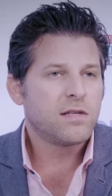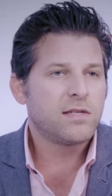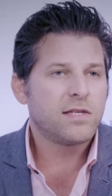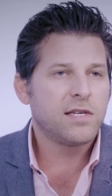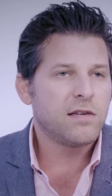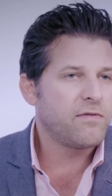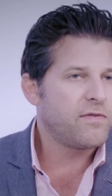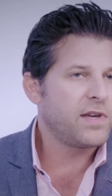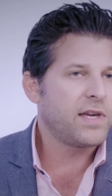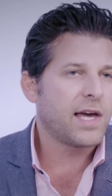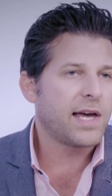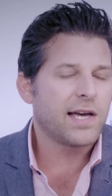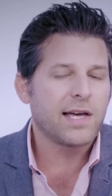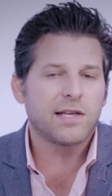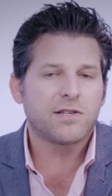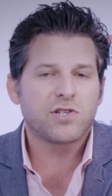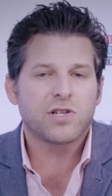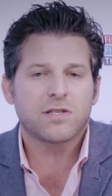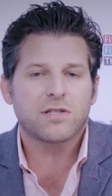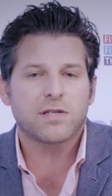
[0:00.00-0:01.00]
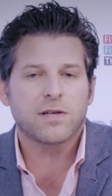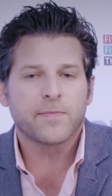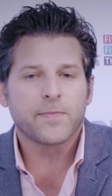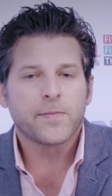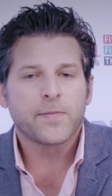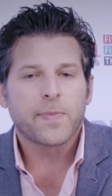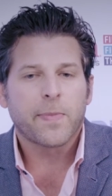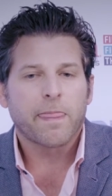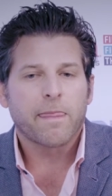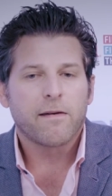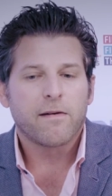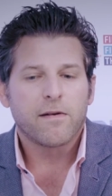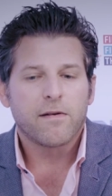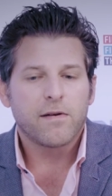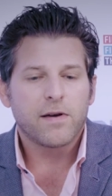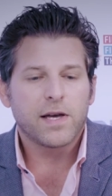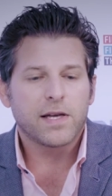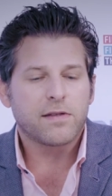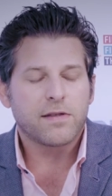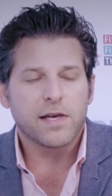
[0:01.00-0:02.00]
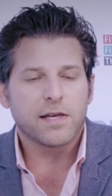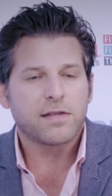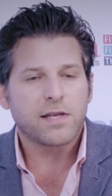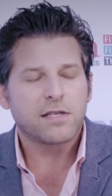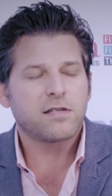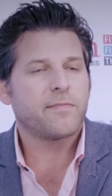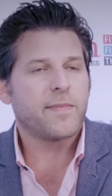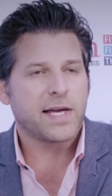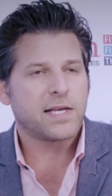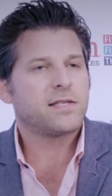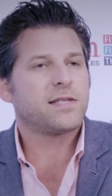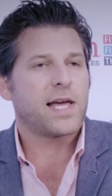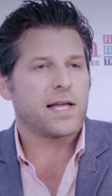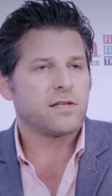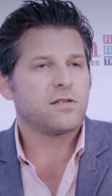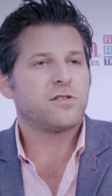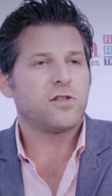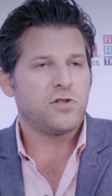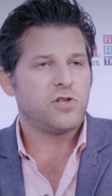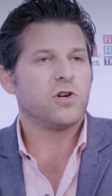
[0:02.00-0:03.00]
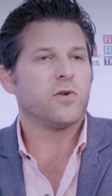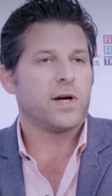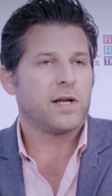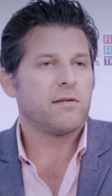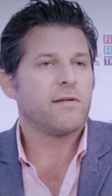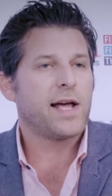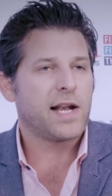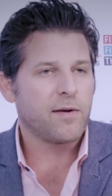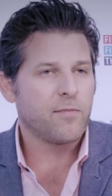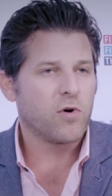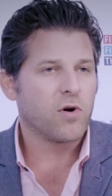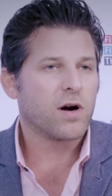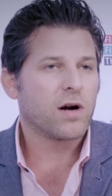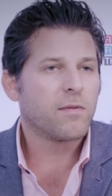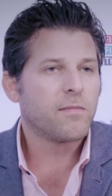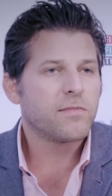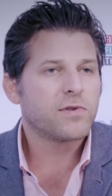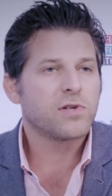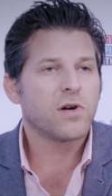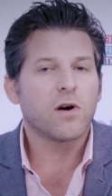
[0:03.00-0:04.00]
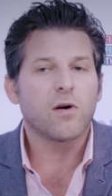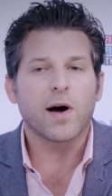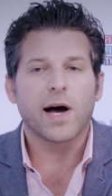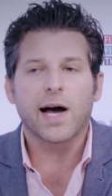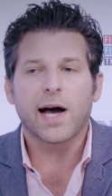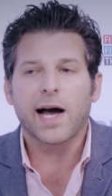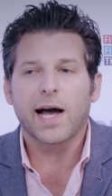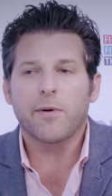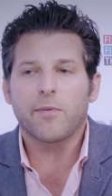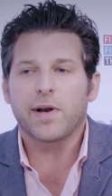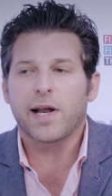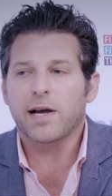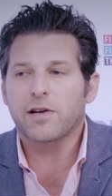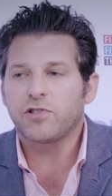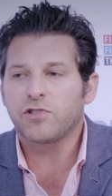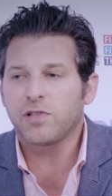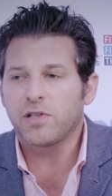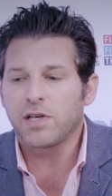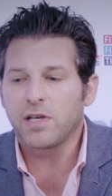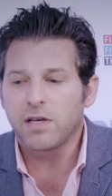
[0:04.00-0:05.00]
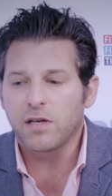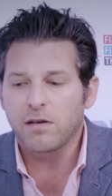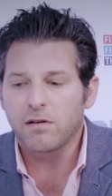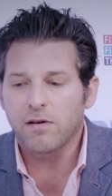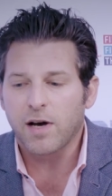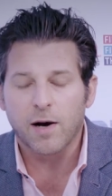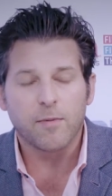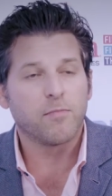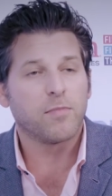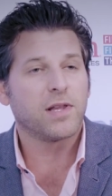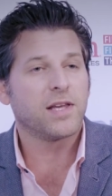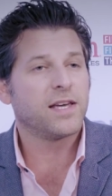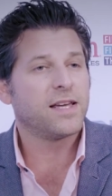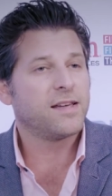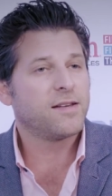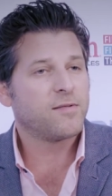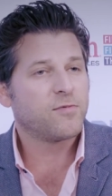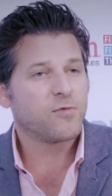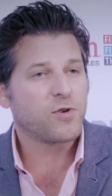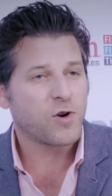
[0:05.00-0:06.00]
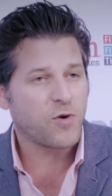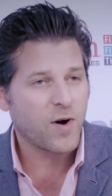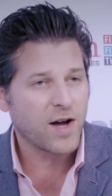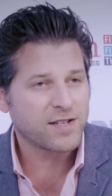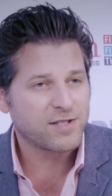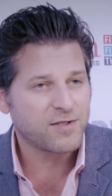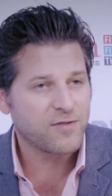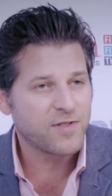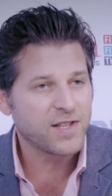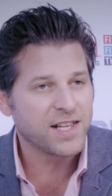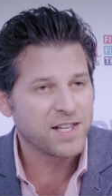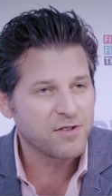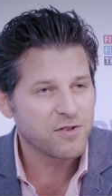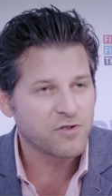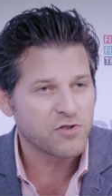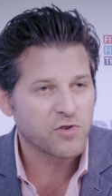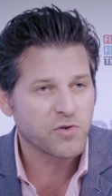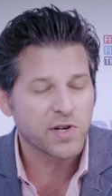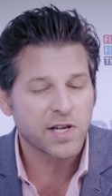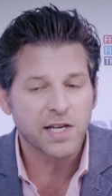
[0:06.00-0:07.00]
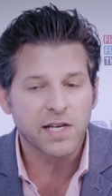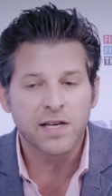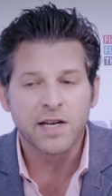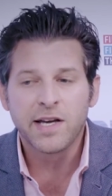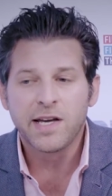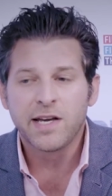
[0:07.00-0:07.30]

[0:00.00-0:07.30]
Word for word: TV, it just it, it, doesn't make sense to do it anymore. So I, I, would actually humbly request of the industry